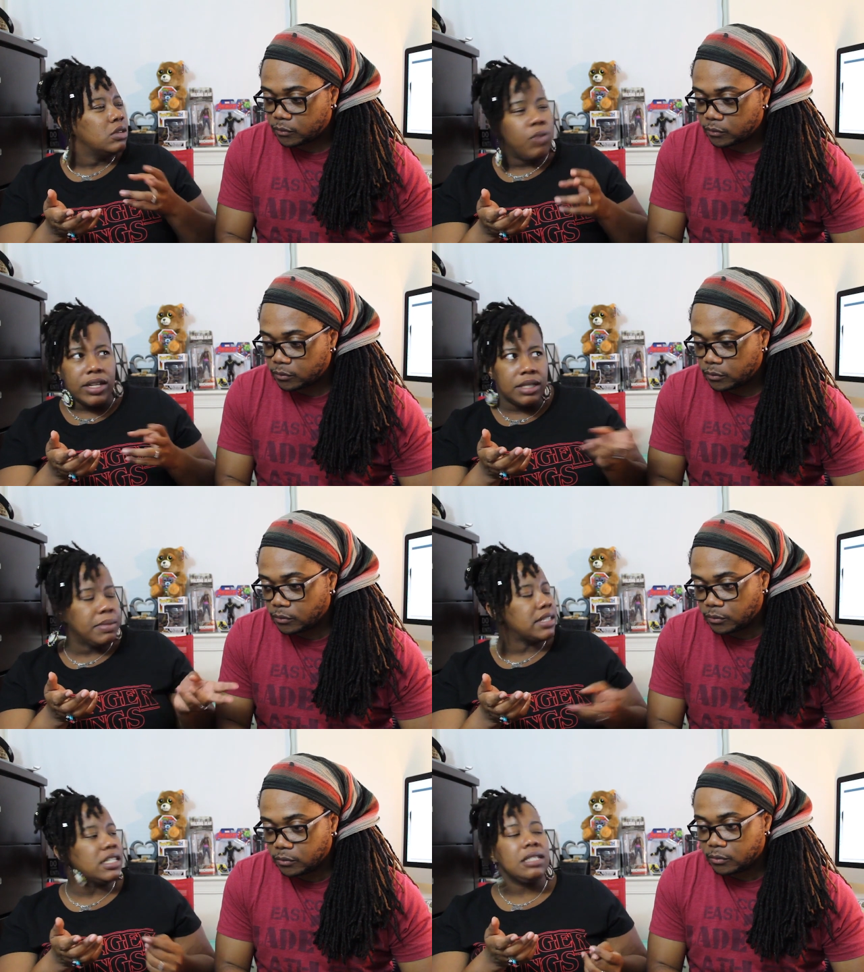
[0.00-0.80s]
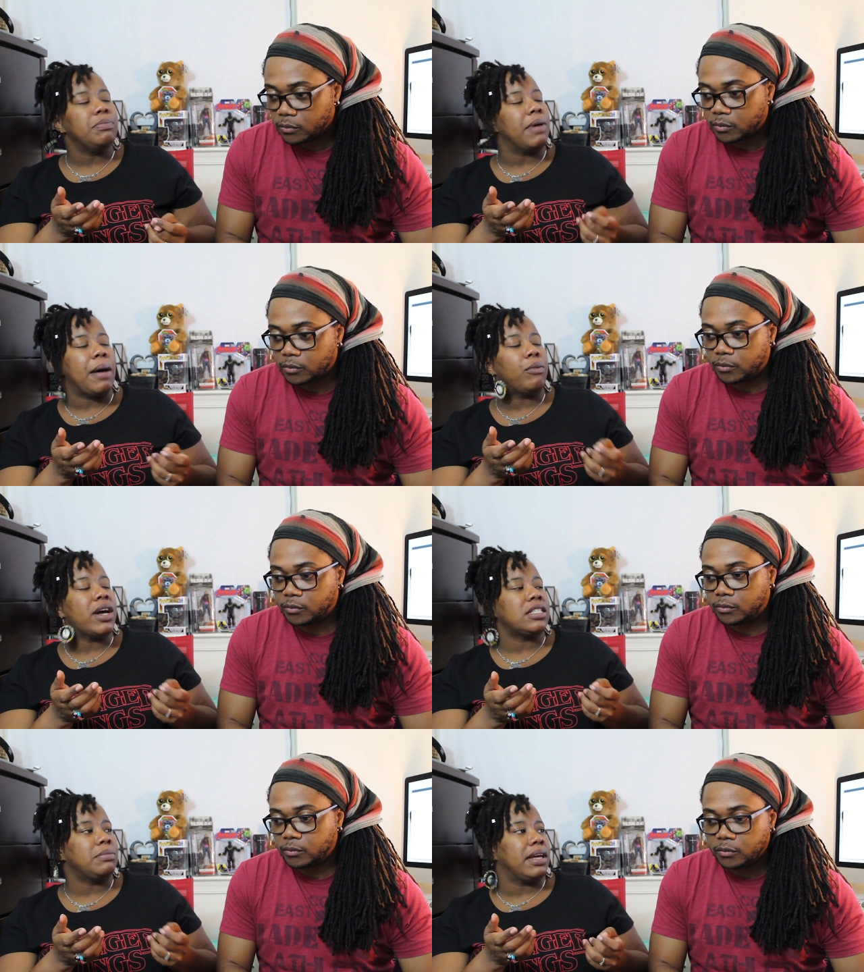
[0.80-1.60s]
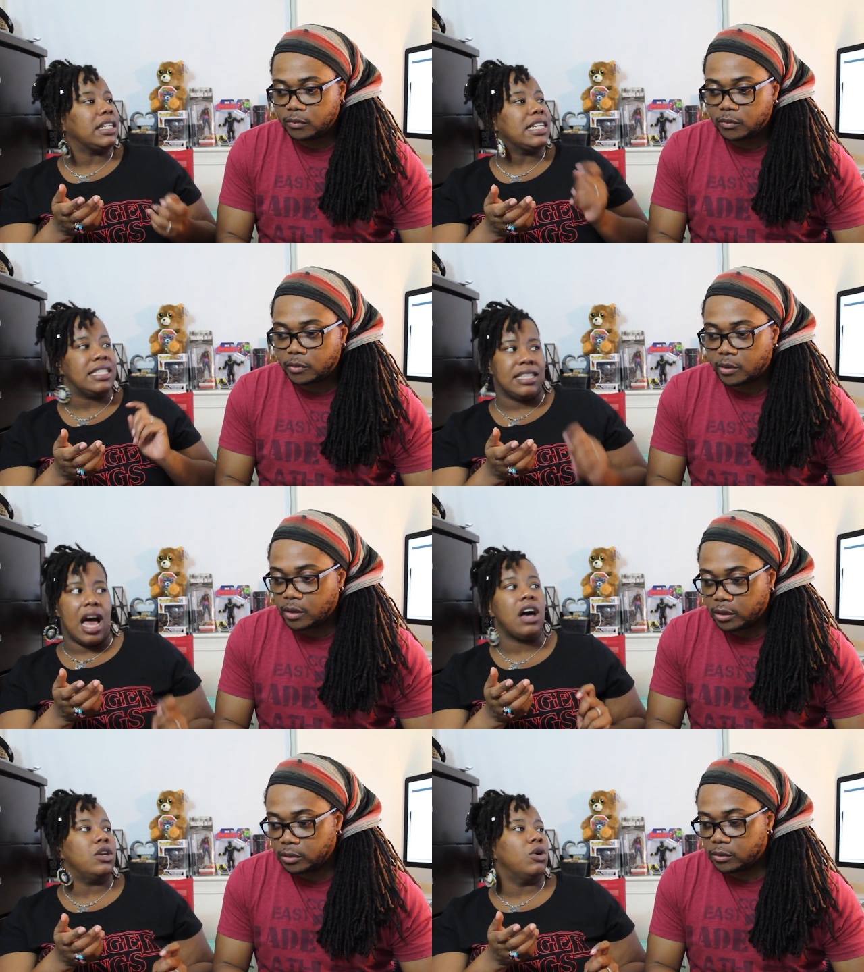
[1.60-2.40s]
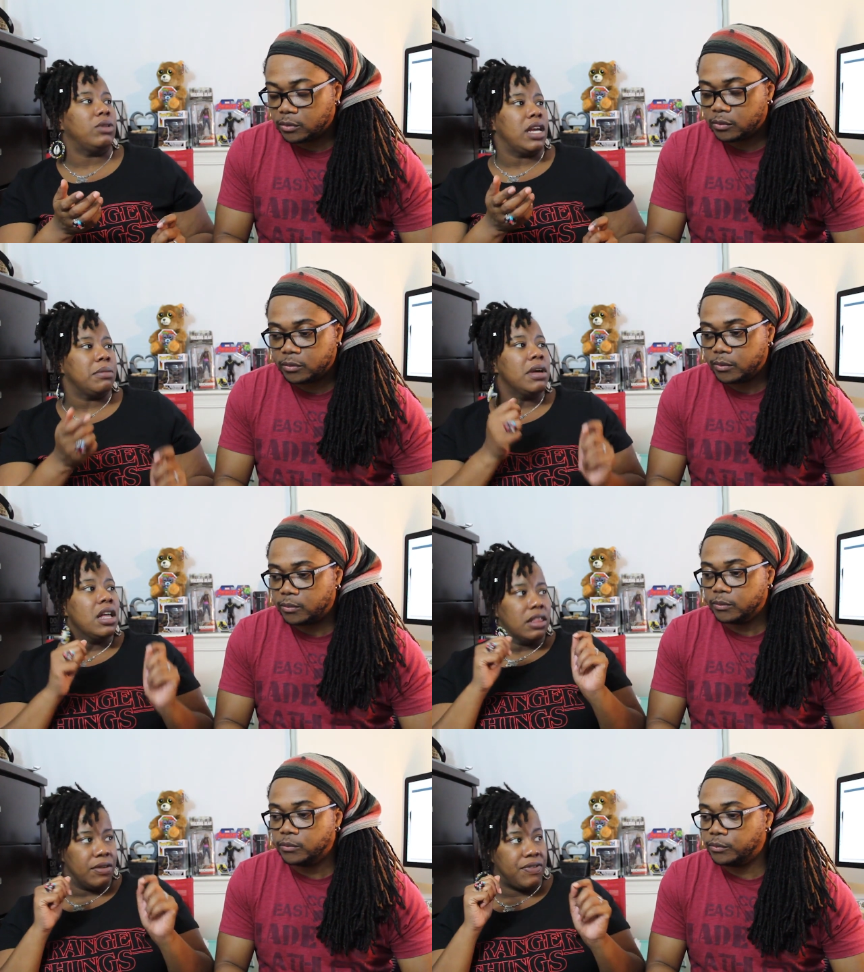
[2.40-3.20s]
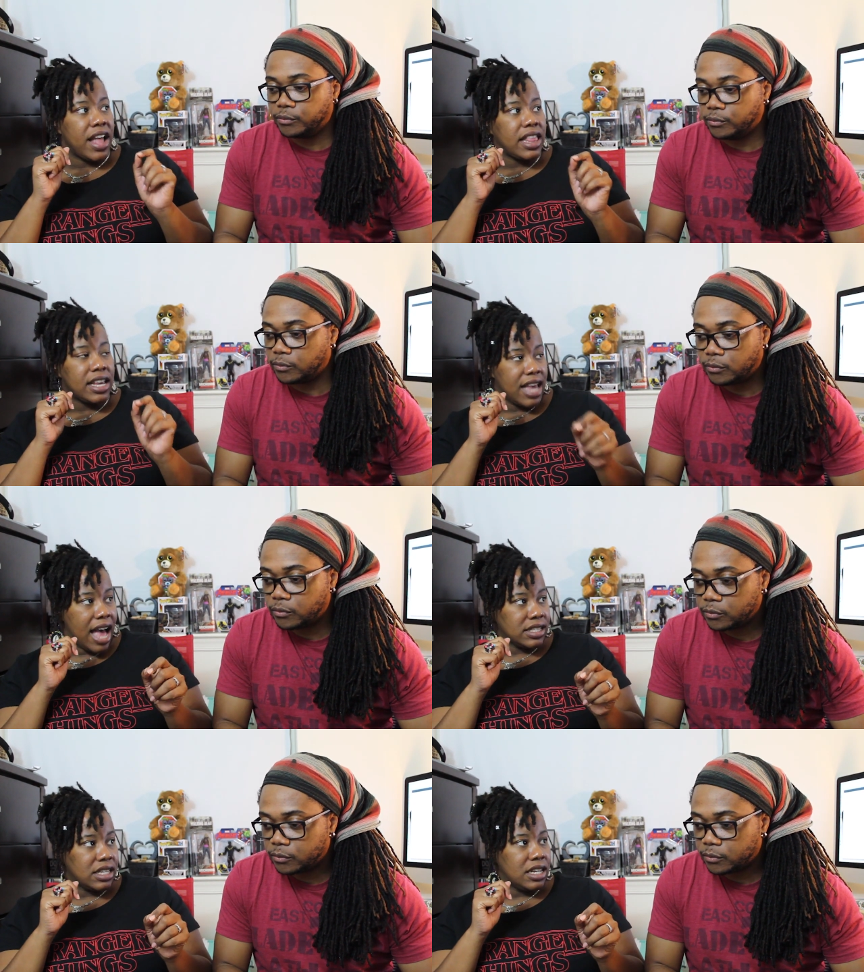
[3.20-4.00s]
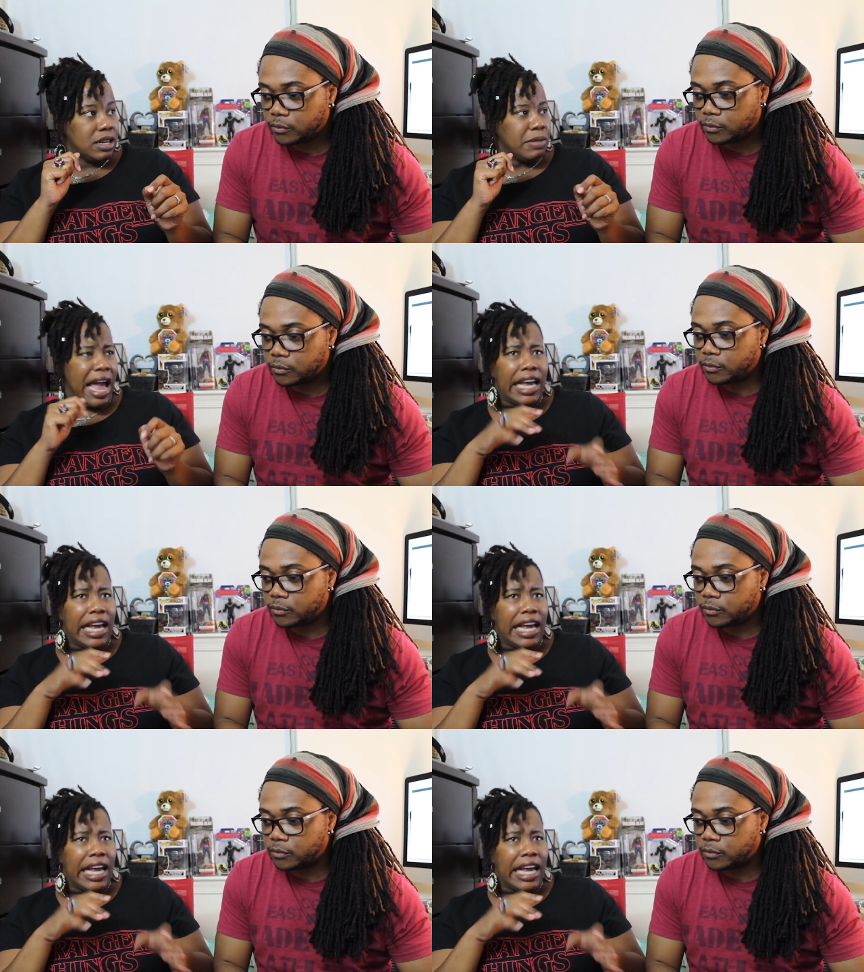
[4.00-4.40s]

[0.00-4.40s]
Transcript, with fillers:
Speaker 1: Wesley Bentley Wesley Bentley is not a no name. The fact they casted him